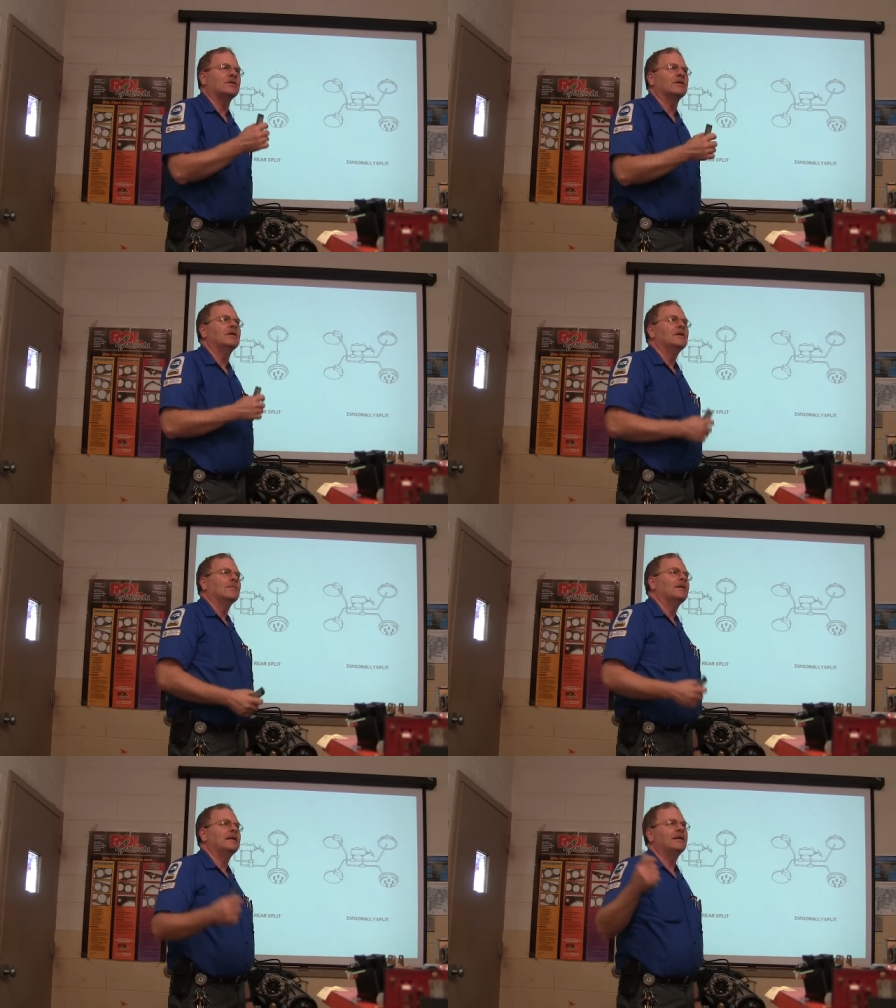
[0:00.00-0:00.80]
you to
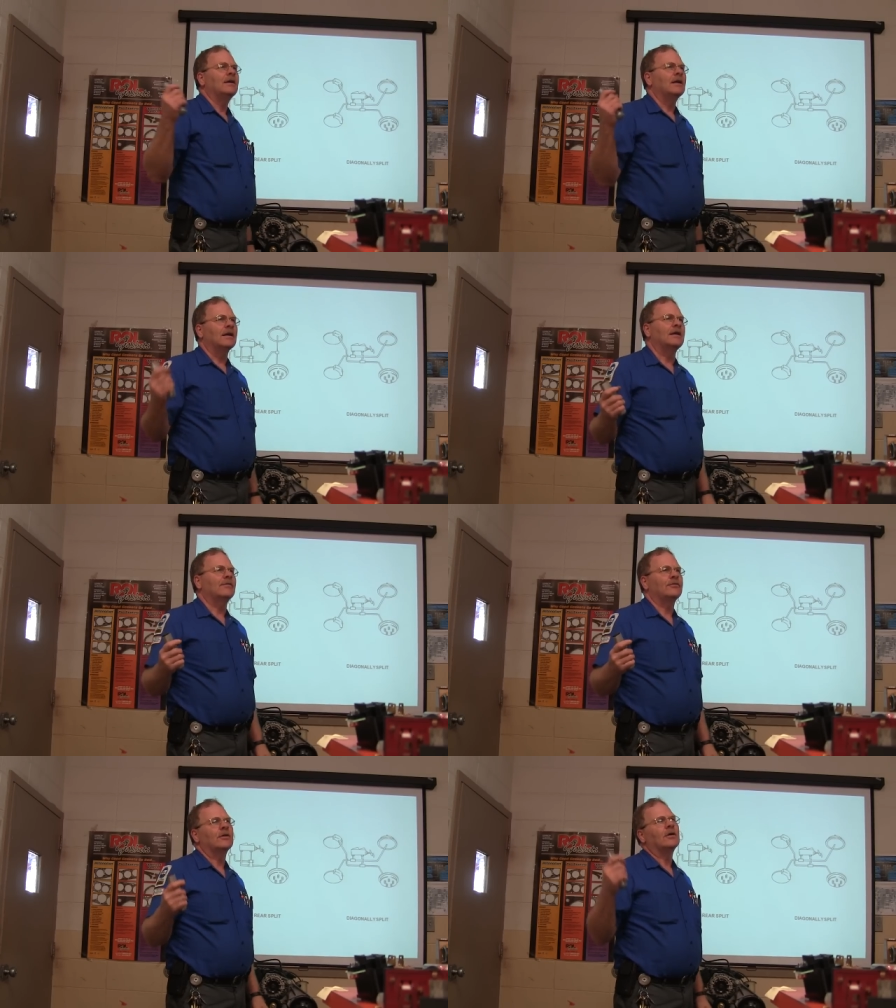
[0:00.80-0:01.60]
bleed
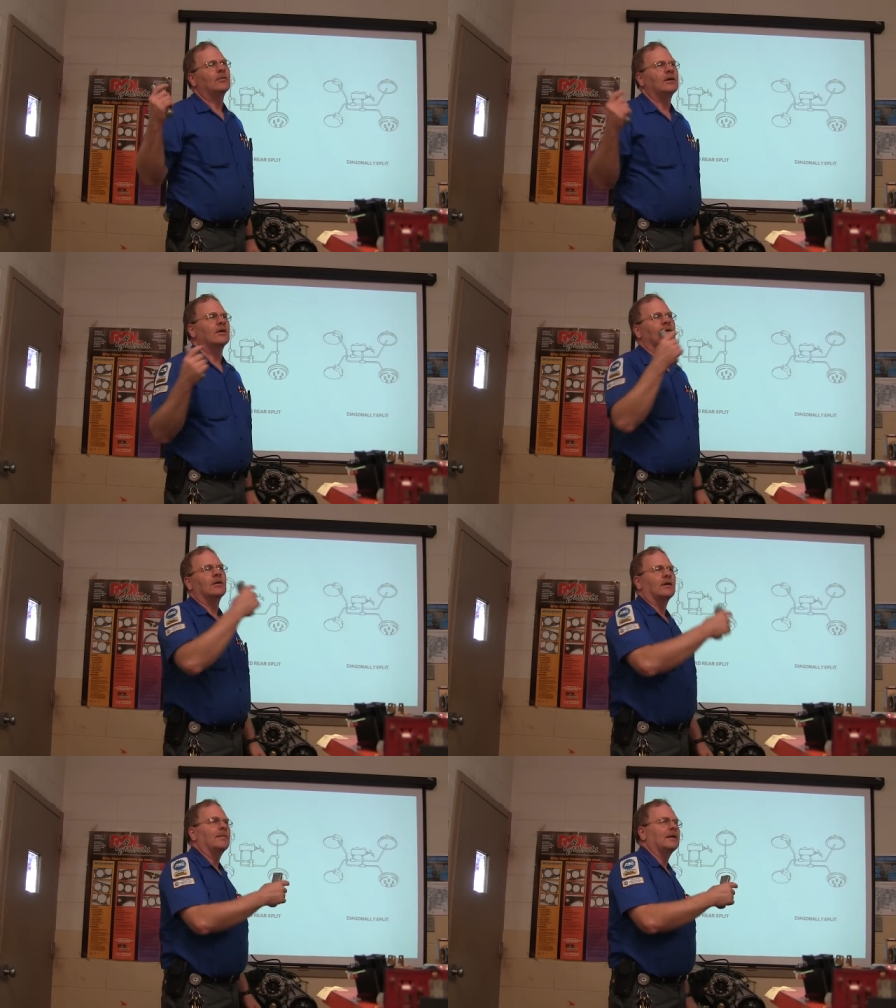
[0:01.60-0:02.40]
left rear,
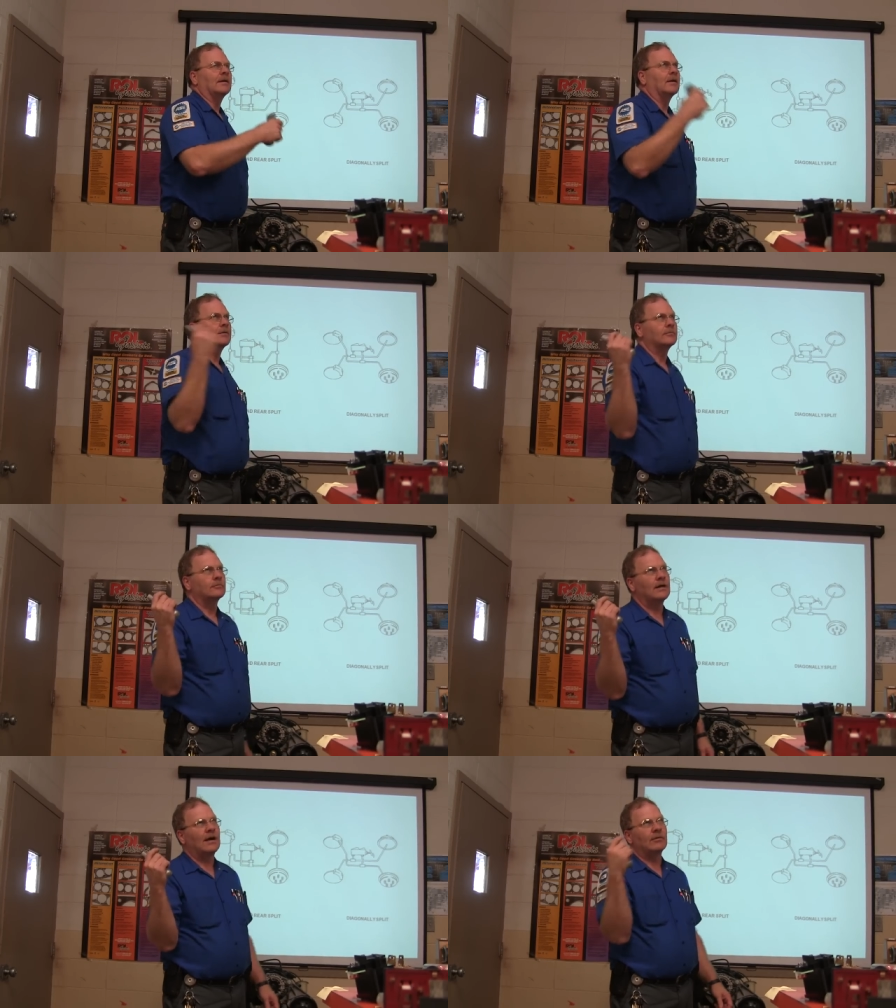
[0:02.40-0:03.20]
I mean uh,
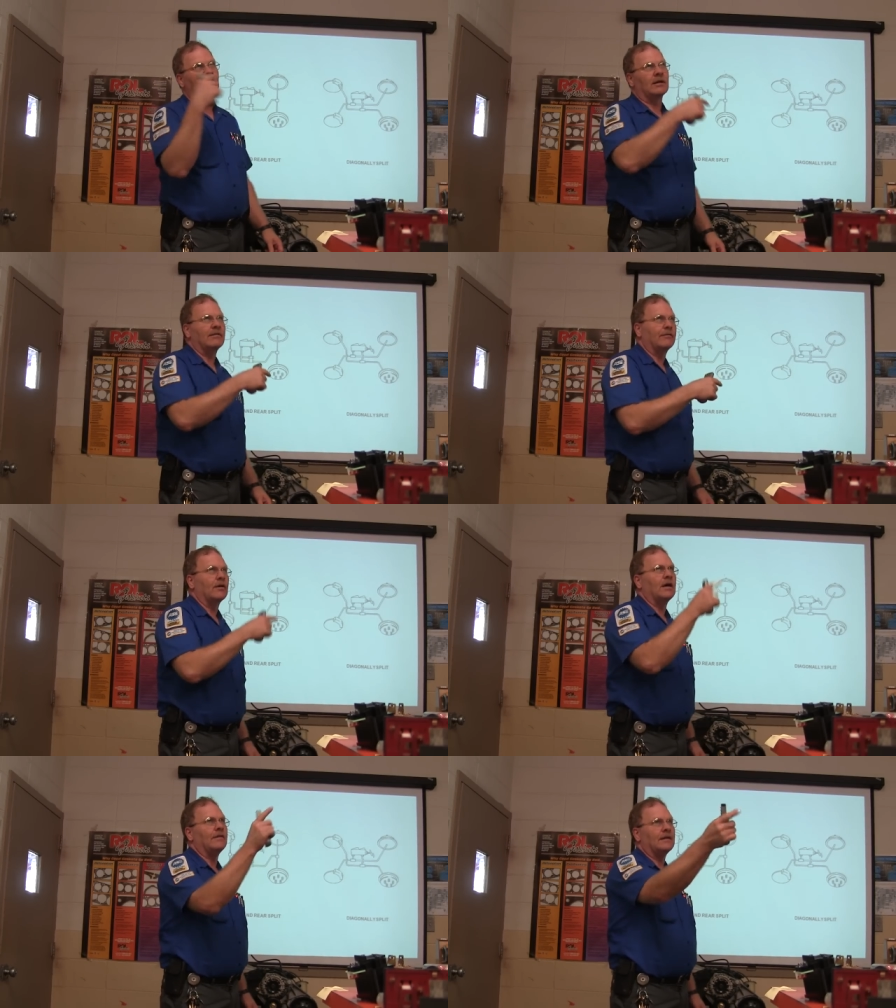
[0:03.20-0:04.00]
right rear, left
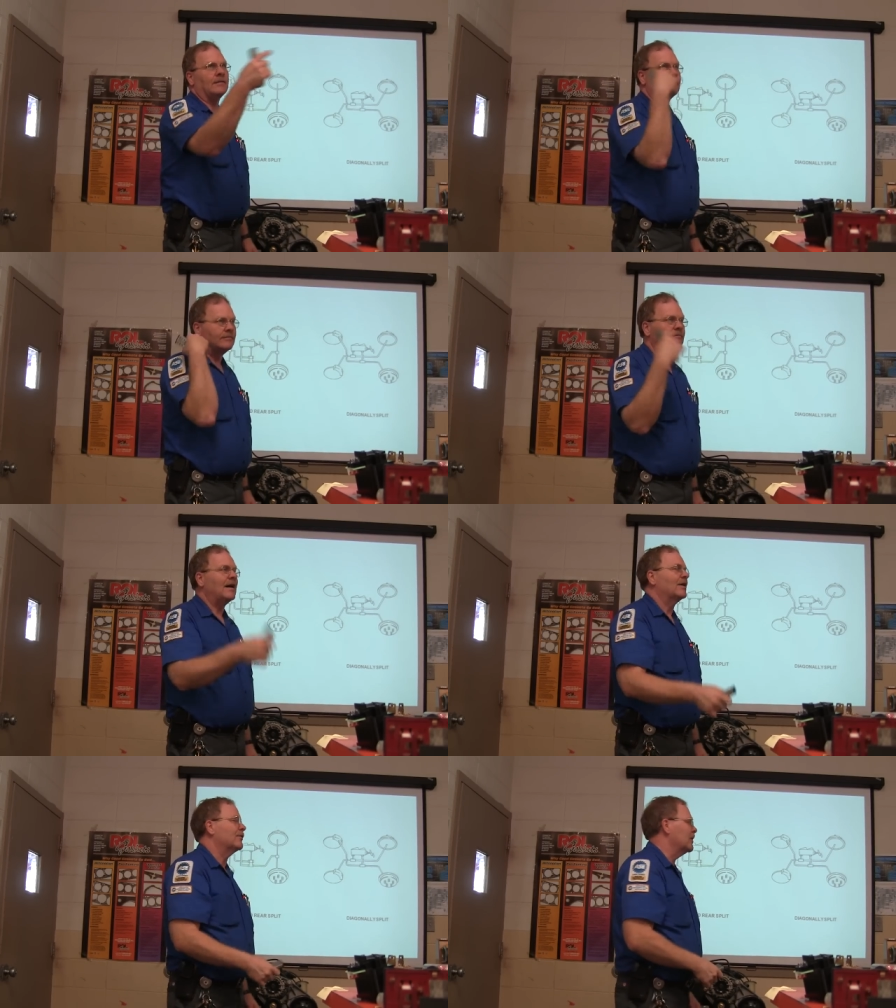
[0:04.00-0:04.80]
front, and then
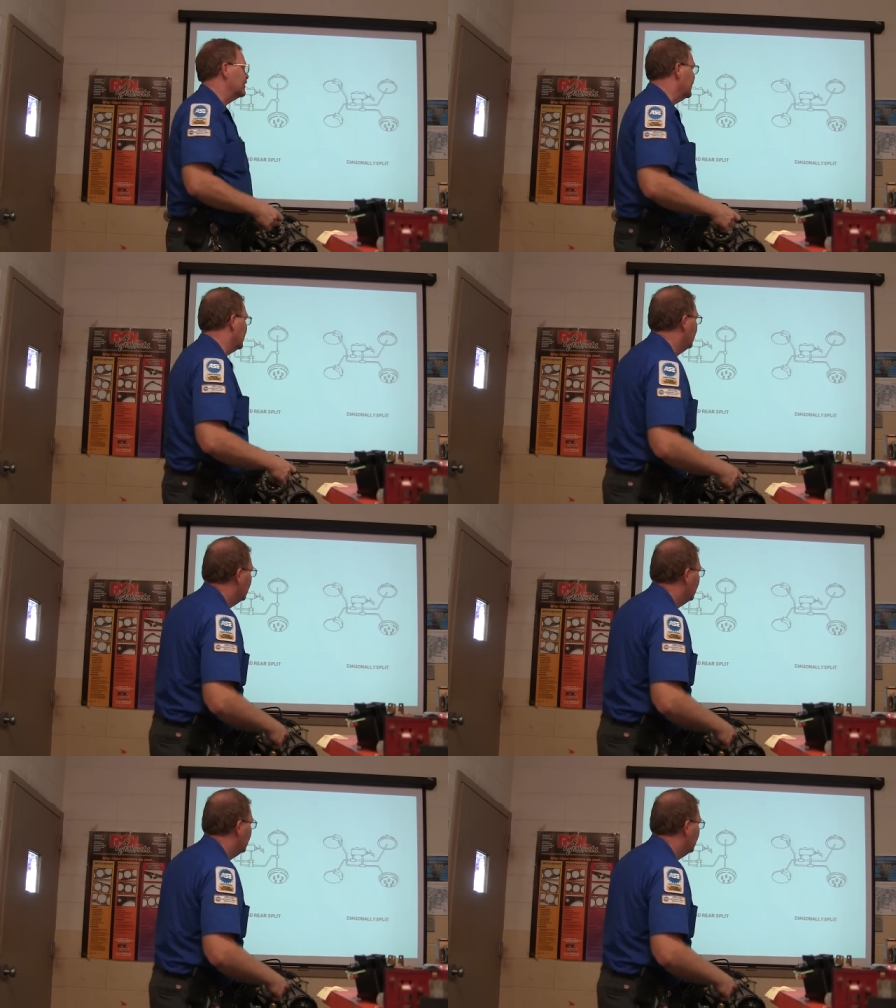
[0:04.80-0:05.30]
vice versa.